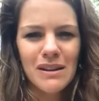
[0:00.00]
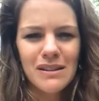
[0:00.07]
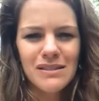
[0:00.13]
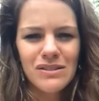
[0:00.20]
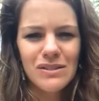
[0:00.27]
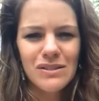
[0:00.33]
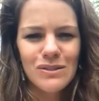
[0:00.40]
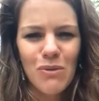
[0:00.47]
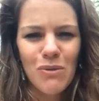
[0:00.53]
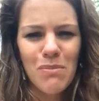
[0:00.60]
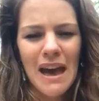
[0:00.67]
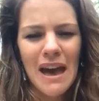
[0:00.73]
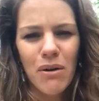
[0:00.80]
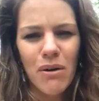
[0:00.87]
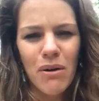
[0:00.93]
It's just so
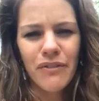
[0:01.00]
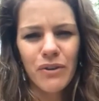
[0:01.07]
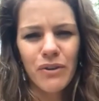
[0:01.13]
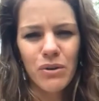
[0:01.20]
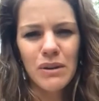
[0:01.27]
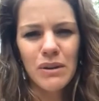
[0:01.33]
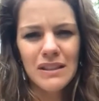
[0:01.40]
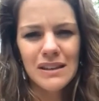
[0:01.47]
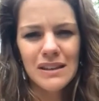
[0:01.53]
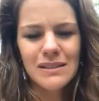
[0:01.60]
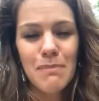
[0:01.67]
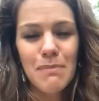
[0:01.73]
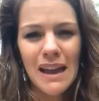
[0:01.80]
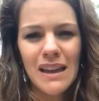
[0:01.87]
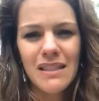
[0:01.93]
powerful, and this
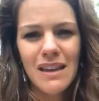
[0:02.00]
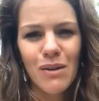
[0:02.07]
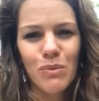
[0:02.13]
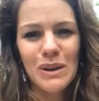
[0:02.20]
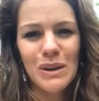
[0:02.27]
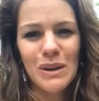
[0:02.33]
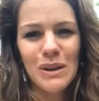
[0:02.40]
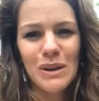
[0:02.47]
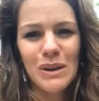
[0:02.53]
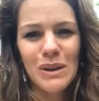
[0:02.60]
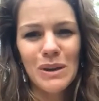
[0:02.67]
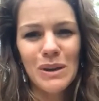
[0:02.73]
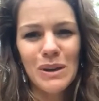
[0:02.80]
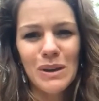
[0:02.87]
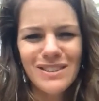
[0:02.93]
mahi that we're
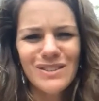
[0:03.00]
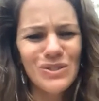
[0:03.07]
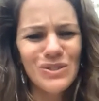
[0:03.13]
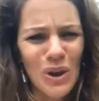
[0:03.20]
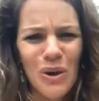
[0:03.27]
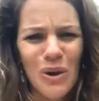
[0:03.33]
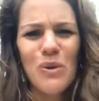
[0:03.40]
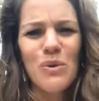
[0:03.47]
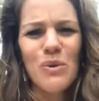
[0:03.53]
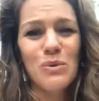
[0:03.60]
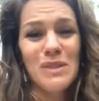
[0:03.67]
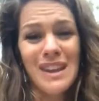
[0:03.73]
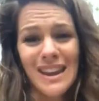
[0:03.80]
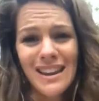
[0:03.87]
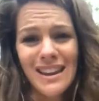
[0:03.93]
doing is so
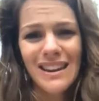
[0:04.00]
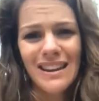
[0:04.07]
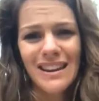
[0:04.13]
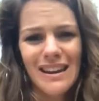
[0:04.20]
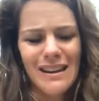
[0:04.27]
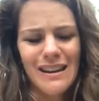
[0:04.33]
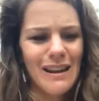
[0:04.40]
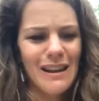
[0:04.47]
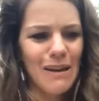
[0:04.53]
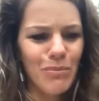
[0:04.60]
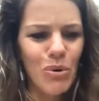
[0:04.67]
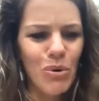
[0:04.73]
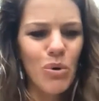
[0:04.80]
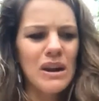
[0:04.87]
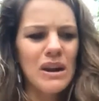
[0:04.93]
needed and
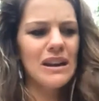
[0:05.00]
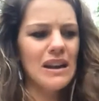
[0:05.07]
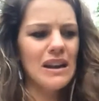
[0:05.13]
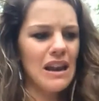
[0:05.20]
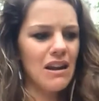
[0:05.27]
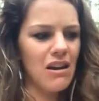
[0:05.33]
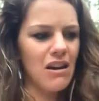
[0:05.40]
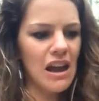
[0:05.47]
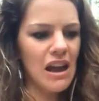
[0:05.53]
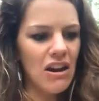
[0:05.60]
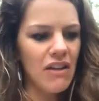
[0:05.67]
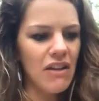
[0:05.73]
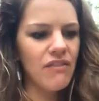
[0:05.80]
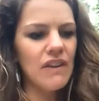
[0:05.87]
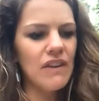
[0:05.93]
important. And
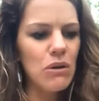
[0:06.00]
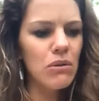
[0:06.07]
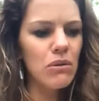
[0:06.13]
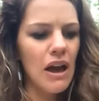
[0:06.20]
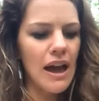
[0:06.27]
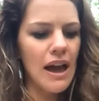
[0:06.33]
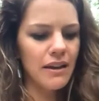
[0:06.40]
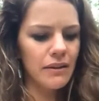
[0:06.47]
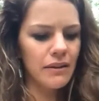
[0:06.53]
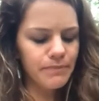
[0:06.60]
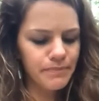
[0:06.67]
I feel like,